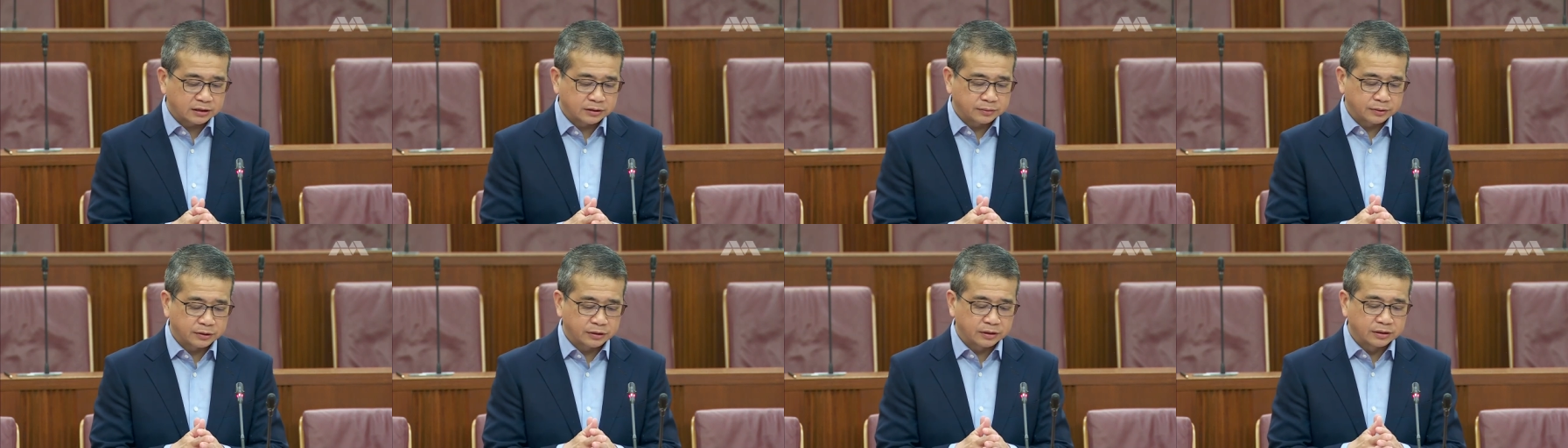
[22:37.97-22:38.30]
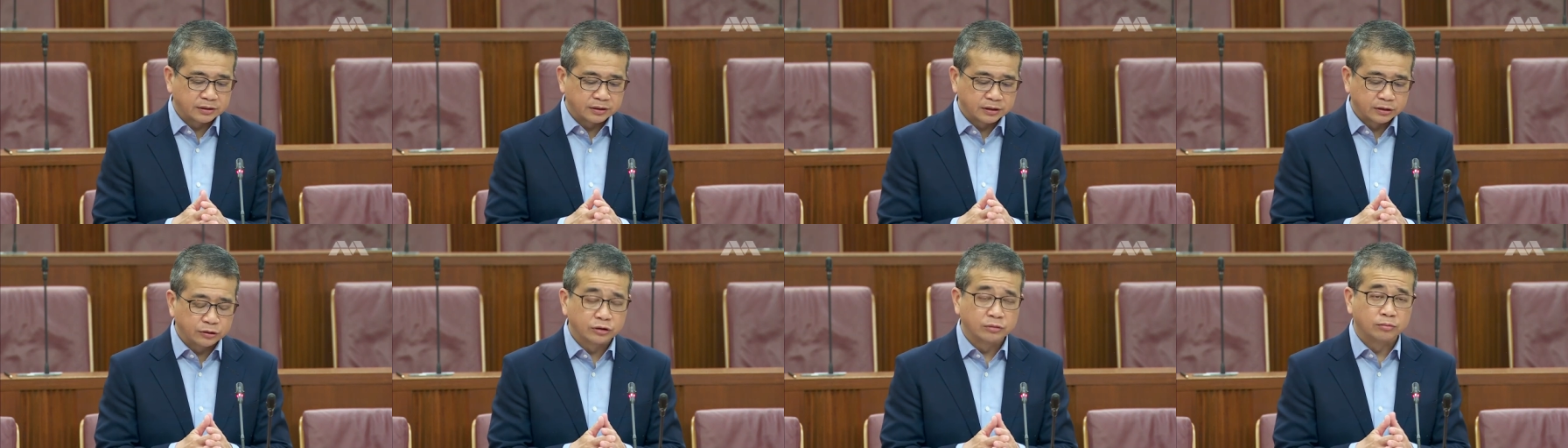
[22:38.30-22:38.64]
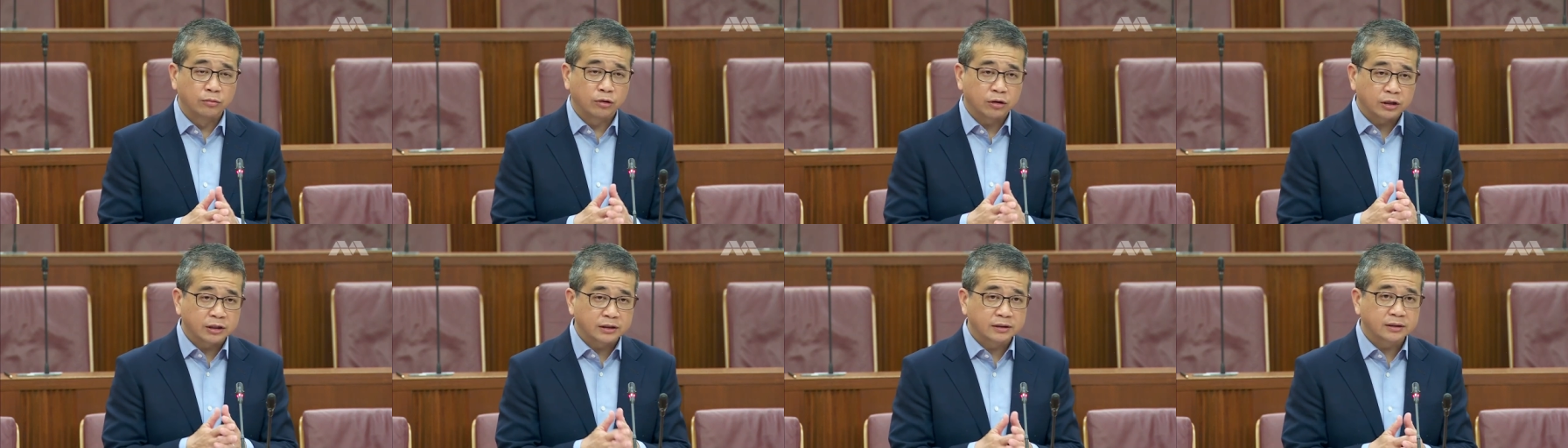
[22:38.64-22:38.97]
as we continue to
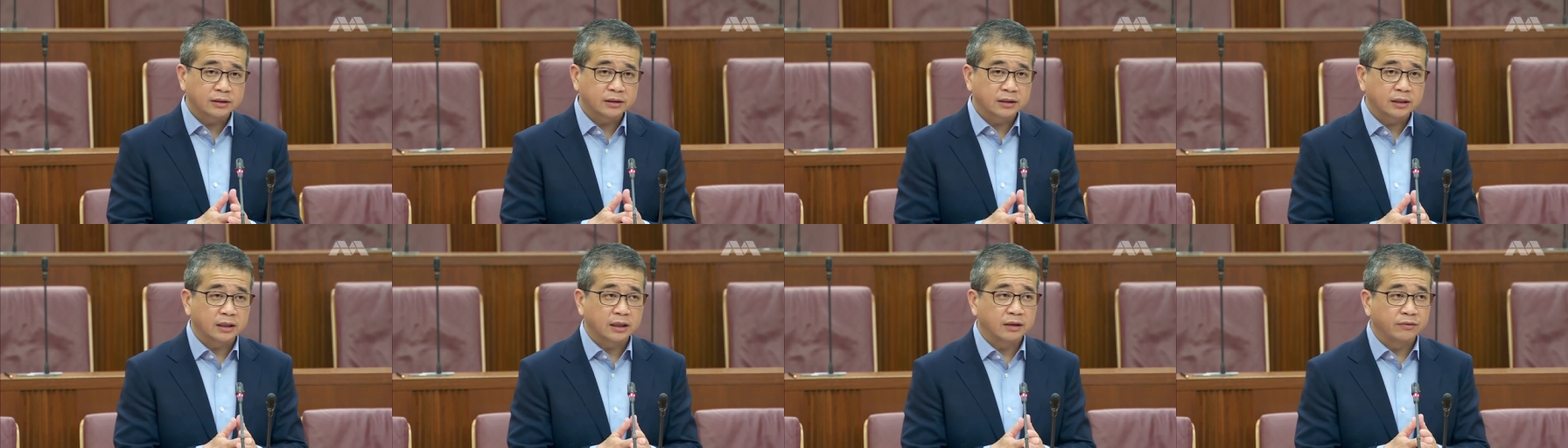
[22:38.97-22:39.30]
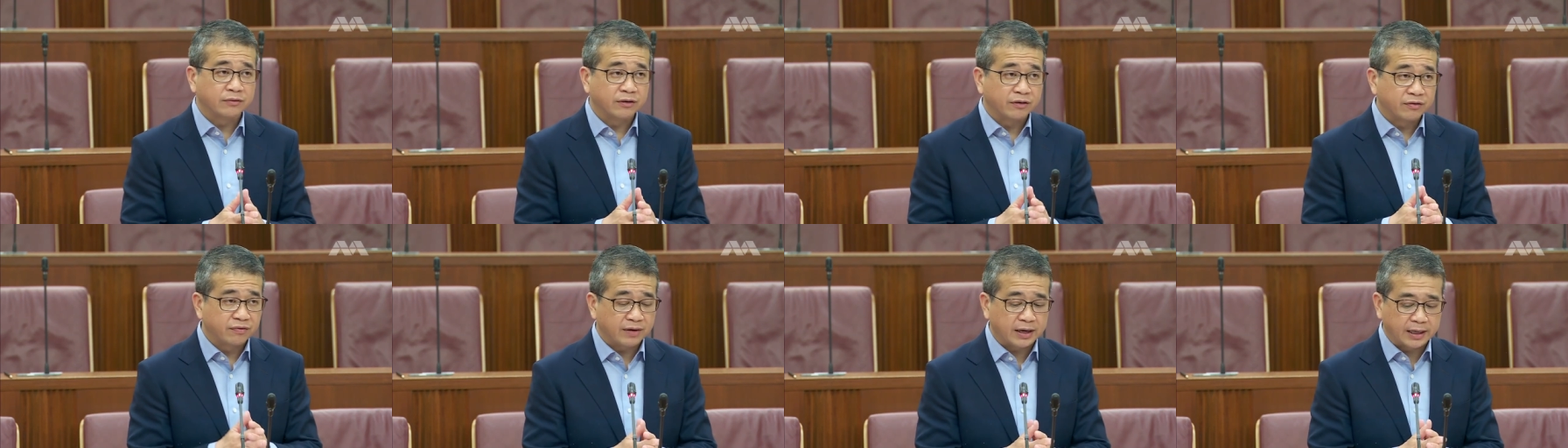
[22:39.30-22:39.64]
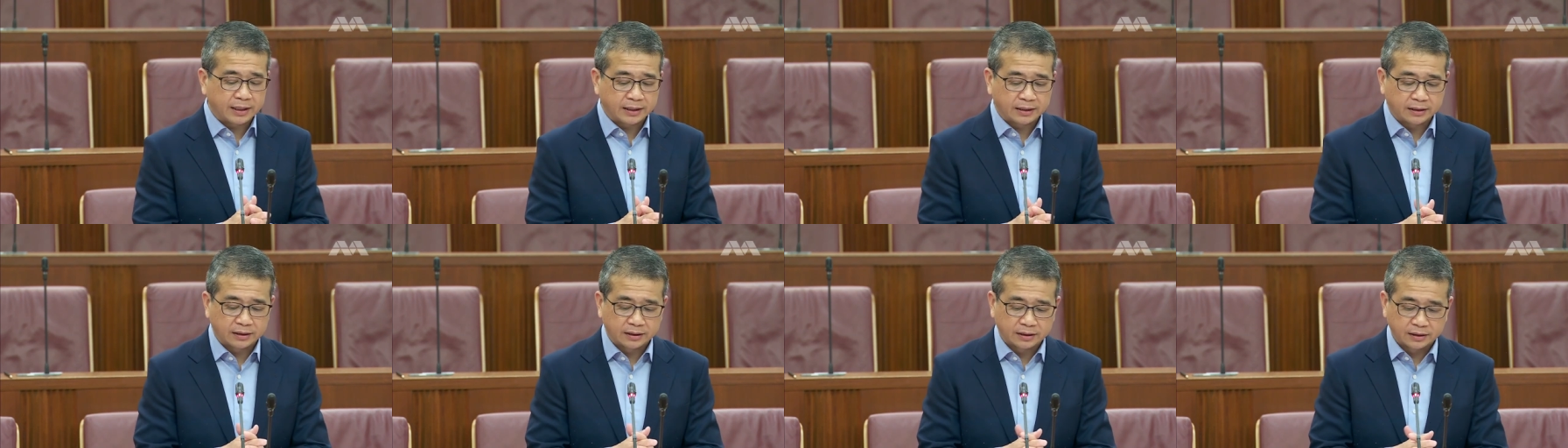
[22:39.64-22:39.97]
monitor and
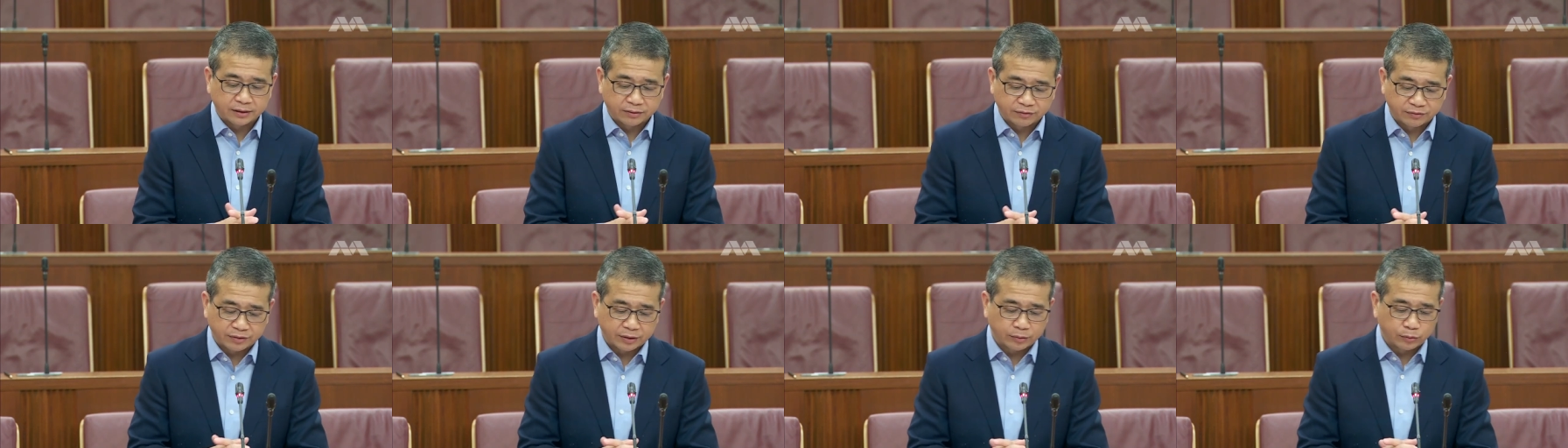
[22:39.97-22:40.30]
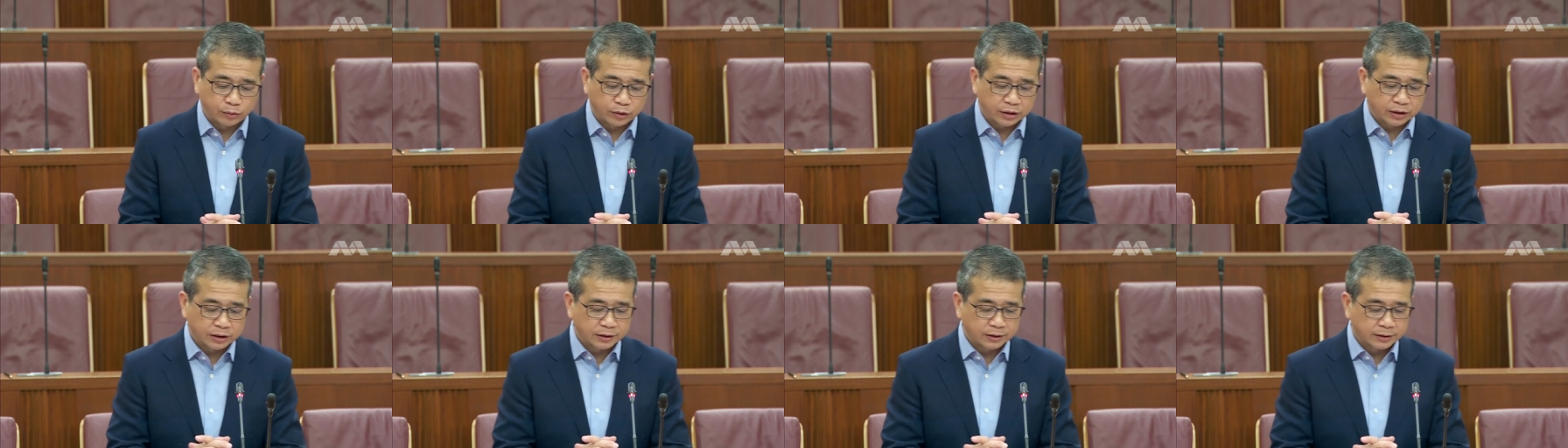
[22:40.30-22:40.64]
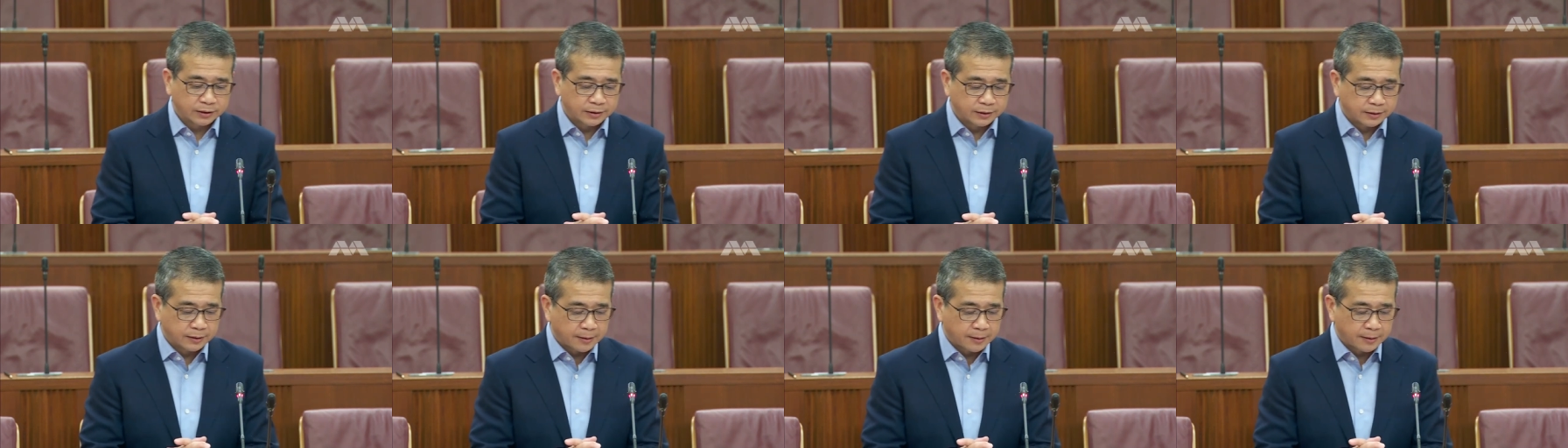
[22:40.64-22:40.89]
refine the framework.